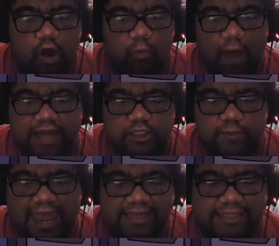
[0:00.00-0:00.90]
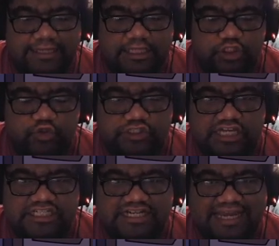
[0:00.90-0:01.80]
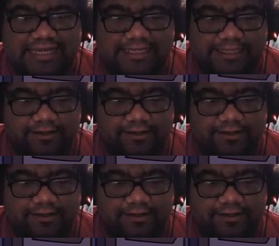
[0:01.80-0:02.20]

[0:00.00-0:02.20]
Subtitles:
Why do you act like this? You're such an idiot.